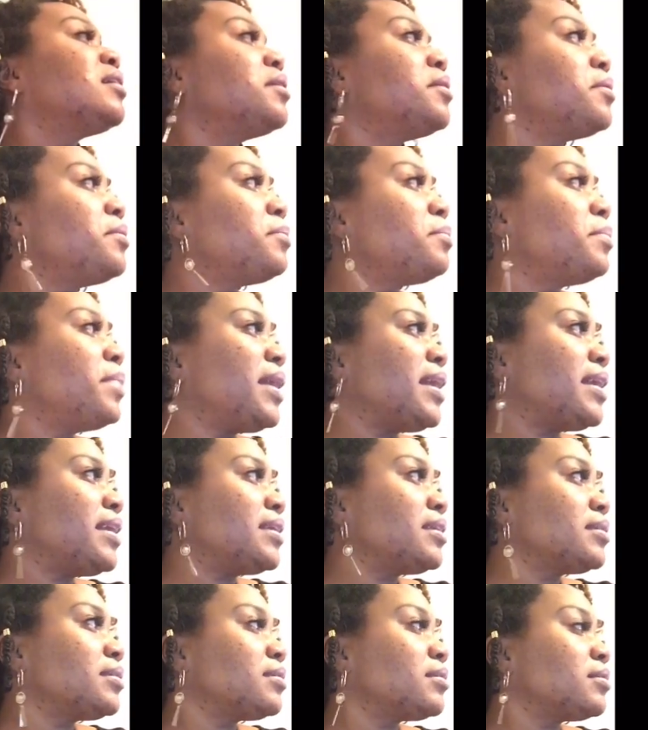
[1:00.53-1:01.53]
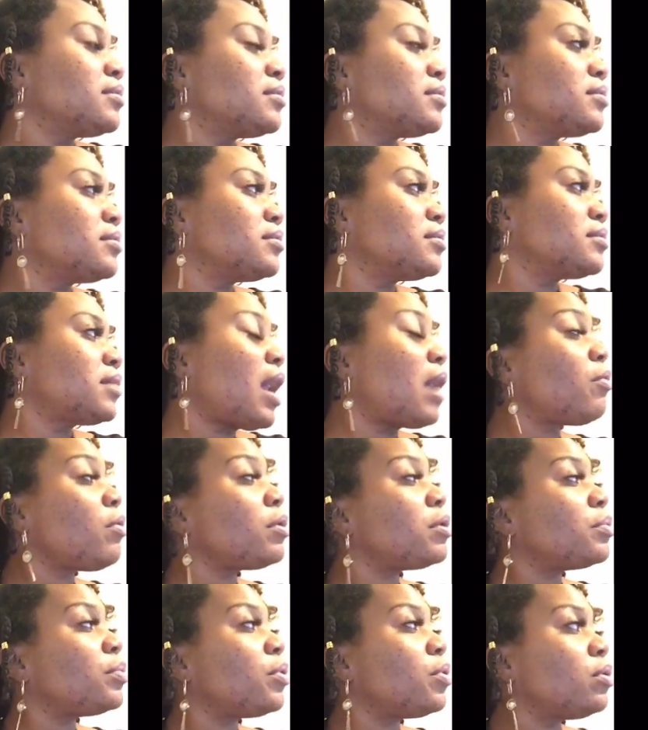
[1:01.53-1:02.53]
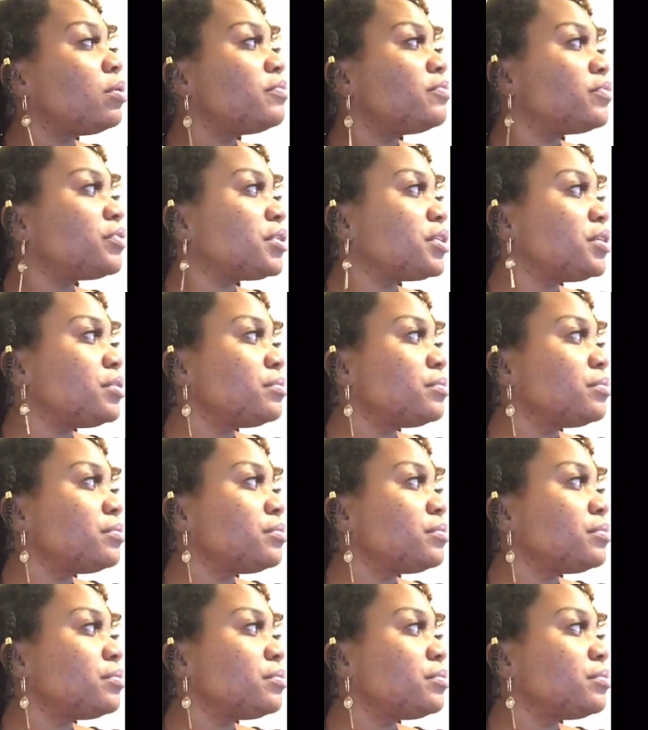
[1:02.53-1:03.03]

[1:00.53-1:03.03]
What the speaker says: Bae, I wrote a poem for you.